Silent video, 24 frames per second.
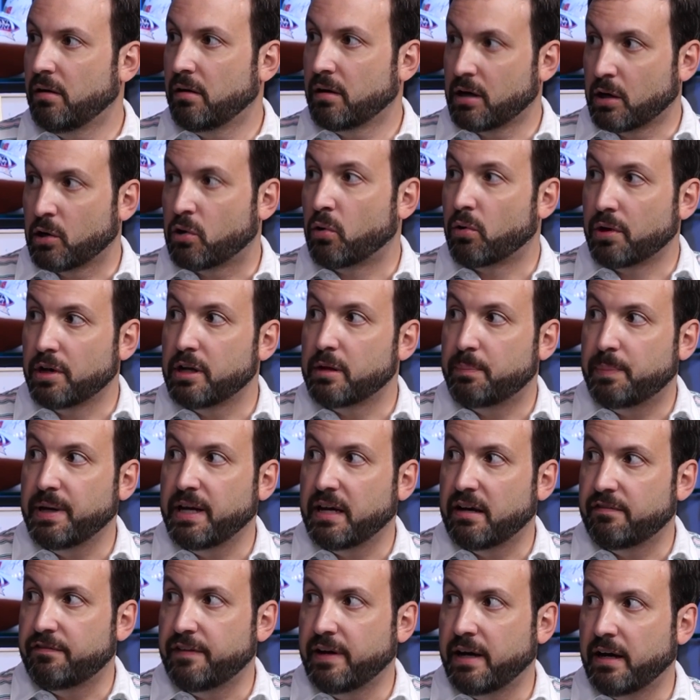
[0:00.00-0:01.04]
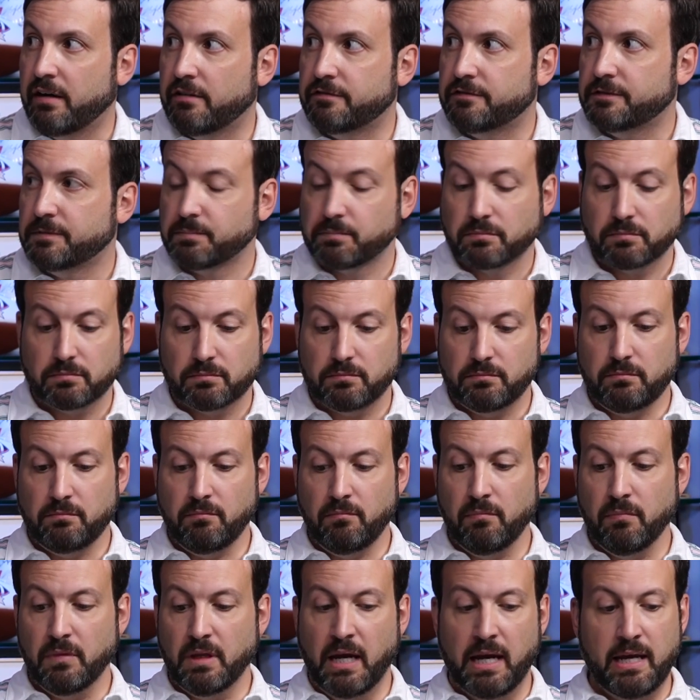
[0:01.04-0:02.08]
according to PFF.
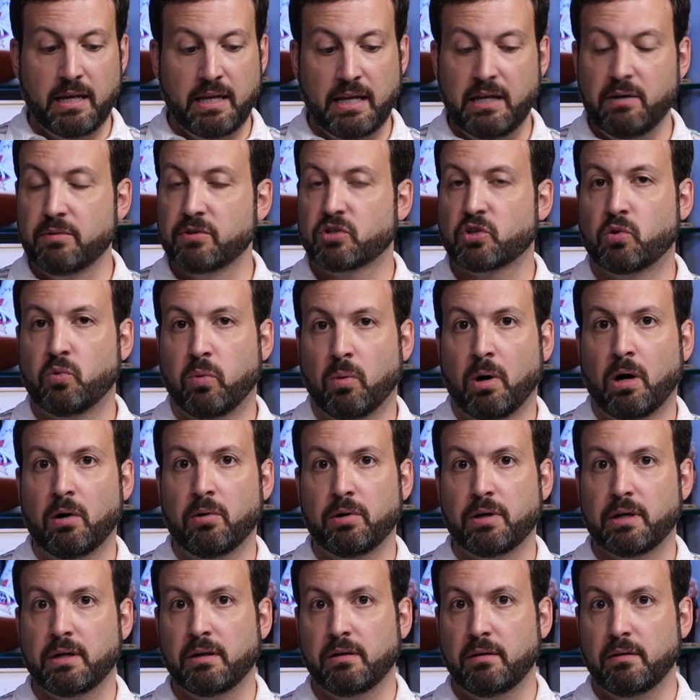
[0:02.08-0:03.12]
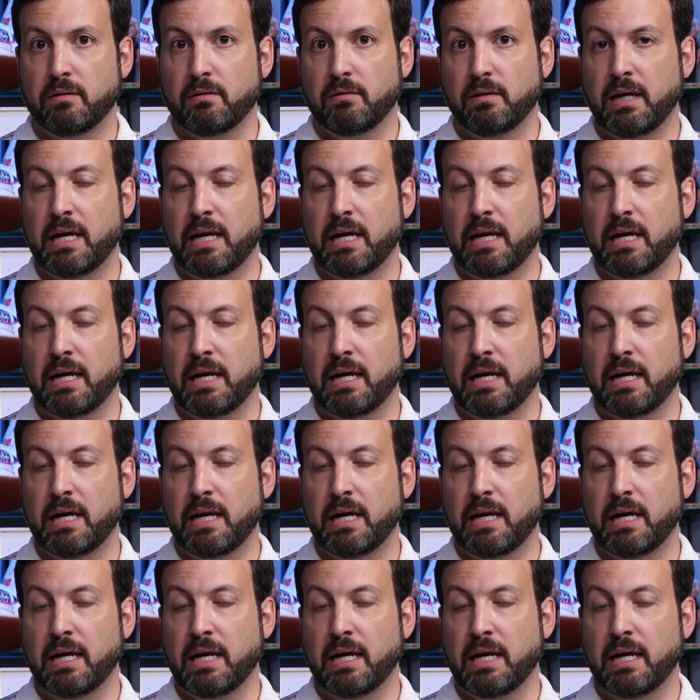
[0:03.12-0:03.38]
And he was quoted